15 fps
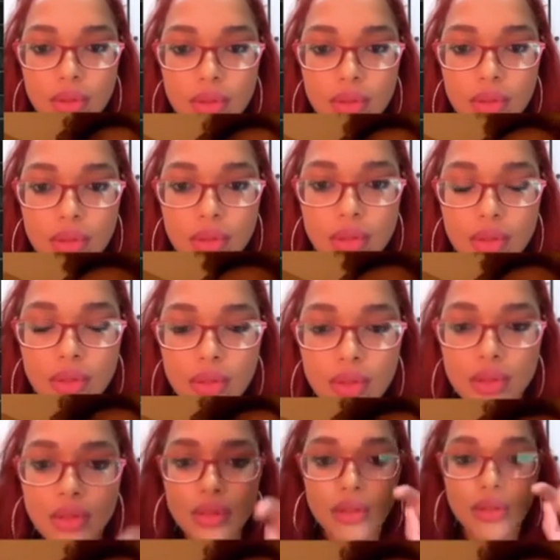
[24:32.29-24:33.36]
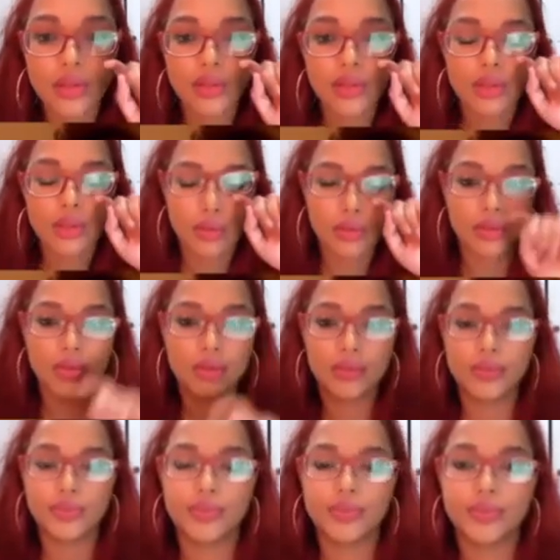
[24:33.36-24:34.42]

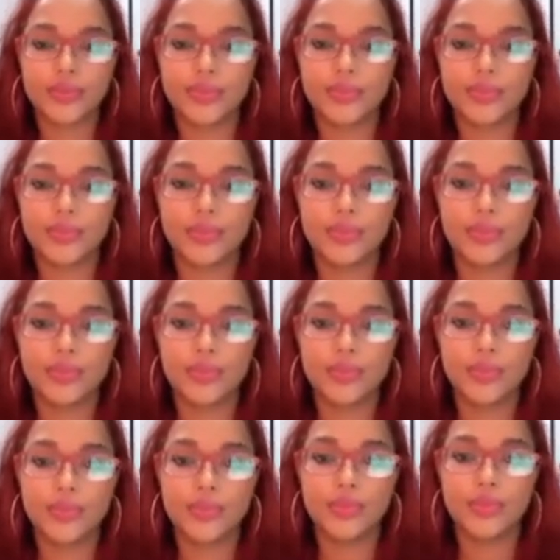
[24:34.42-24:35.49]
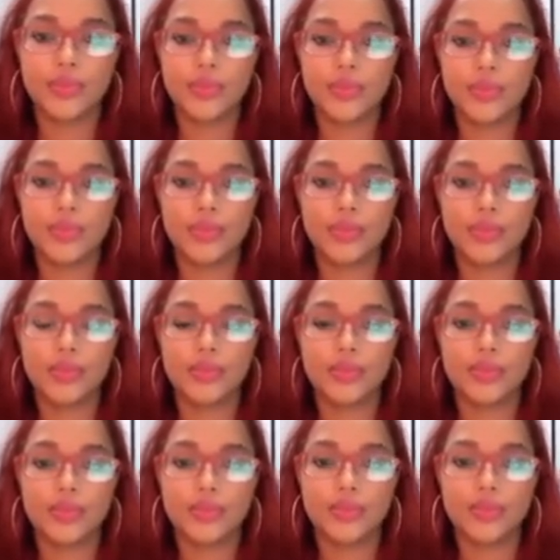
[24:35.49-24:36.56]

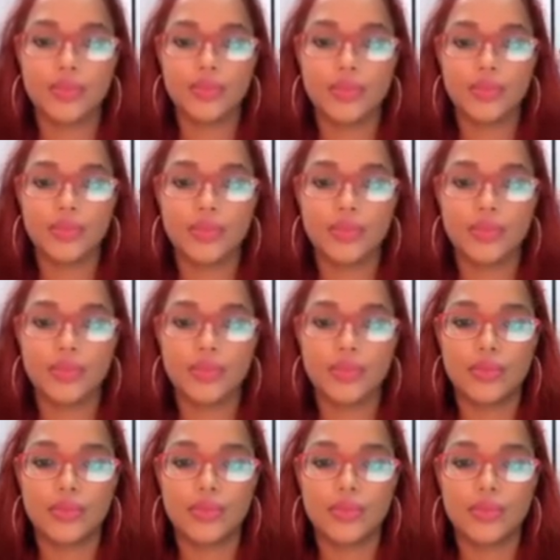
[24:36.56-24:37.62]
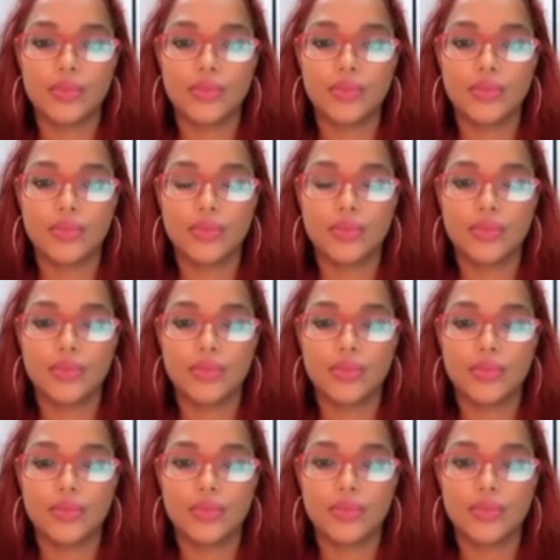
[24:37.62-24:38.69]

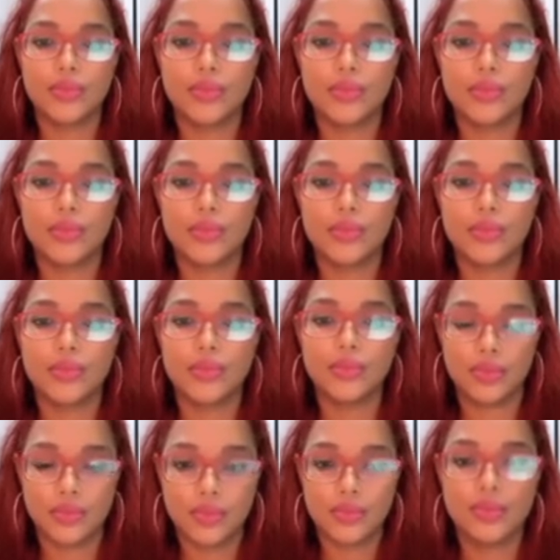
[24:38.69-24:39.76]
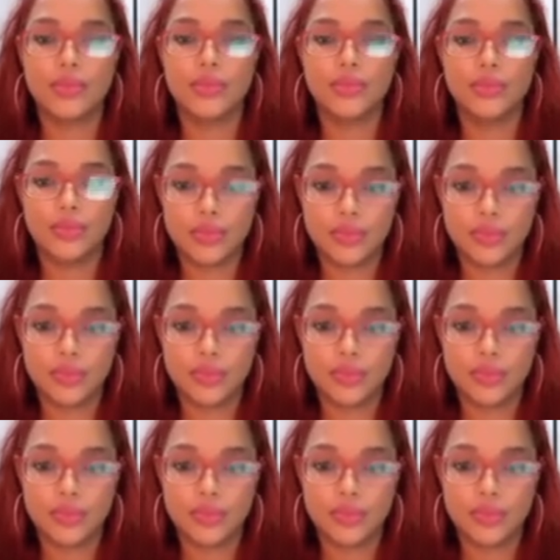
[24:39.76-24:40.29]
This person isn't speaking.